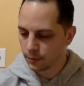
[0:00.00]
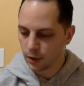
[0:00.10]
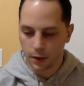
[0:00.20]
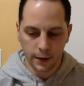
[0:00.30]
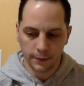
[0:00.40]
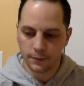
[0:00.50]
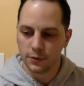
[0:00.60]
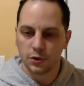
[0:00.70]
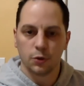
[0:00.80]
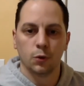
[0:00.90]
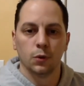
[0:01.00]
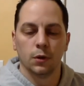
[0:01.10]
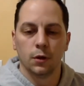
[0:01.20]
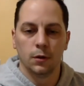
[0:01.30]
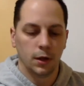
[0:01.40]
All right. It's a cool
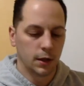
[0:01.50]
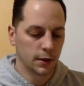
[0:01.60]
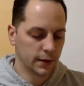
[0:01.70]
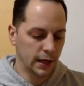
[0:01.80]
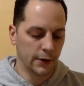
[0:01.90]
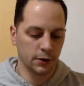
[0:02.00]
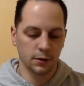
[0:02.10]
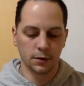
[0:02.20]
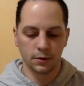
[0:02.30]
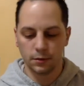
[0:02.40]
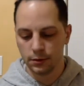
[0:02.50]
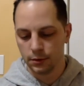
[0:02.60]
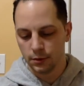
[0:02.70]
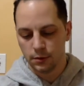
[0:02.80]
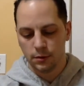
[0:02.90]
little character
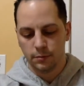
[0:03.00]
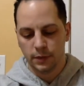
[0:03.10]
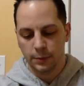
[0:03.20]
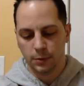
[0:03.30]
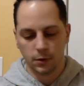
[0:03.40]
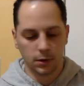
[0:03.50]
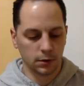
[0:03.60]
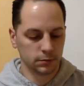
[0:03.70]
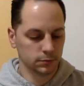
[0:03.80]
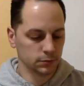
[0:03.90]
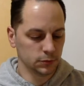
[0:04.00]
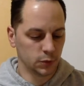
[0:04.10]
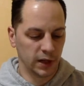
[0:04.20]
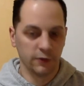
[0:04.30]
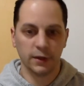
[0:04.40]
people are
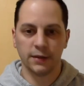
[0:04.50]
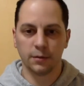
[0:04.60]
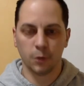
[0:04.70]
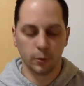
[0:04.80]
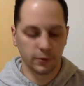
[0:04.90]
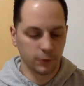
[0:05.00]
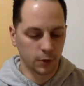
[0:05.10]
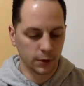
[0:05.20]
raving at the moment for.